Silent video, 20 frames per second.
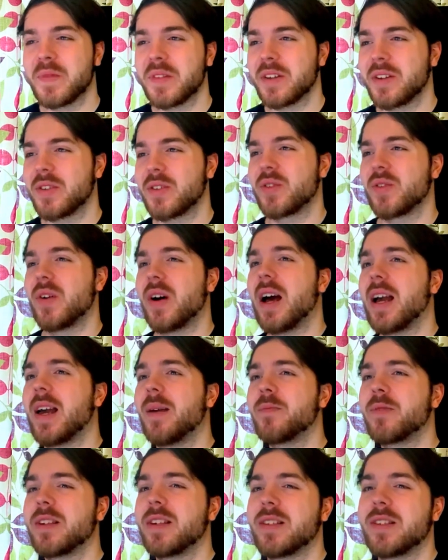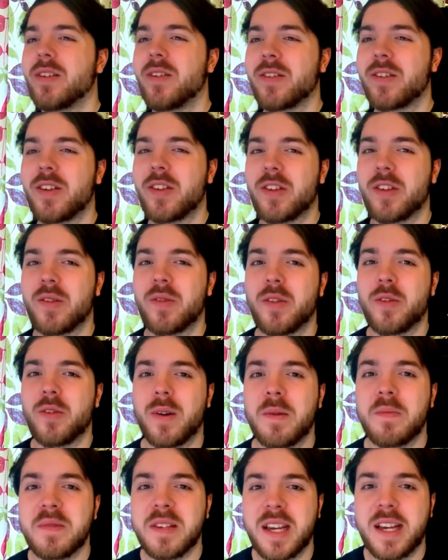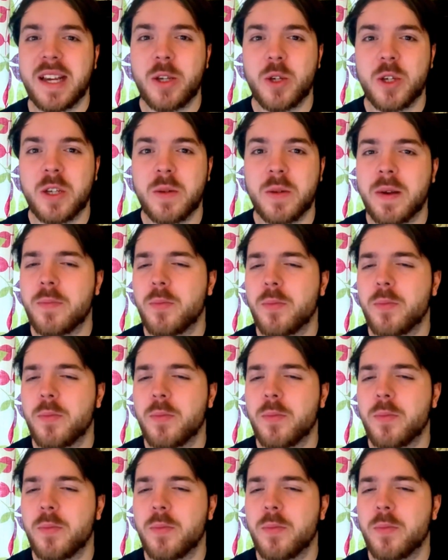So I am going to talk you through the website in just a bit,